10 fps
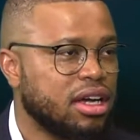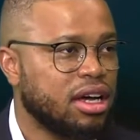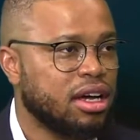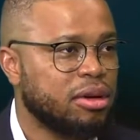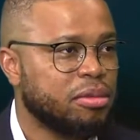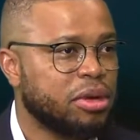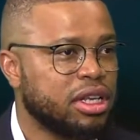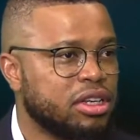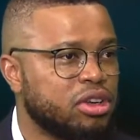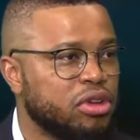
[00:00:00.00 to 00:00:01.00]

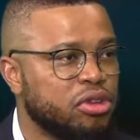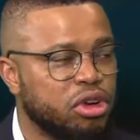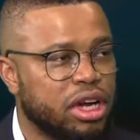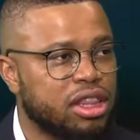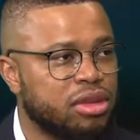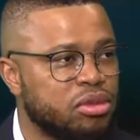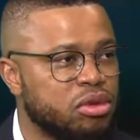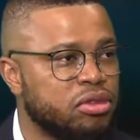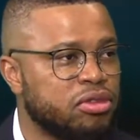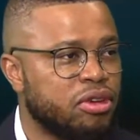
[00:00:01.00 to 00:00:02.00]
but if you look at the
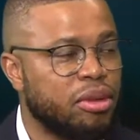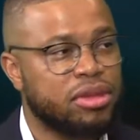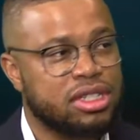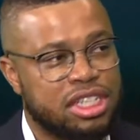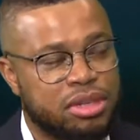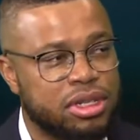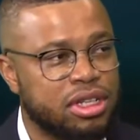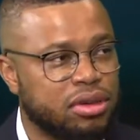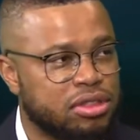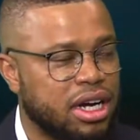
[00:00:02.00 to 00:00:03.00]
move from the
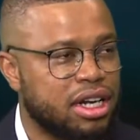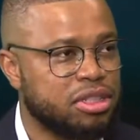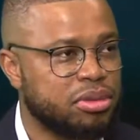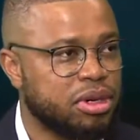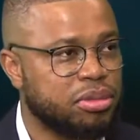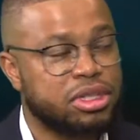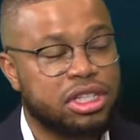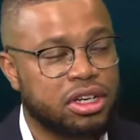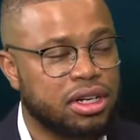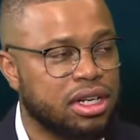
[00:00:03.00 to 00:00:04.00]
CBD of Johannesburg,
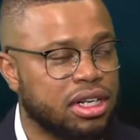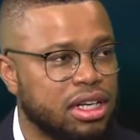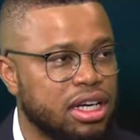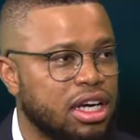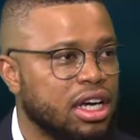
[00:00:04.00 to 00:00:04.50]
particularly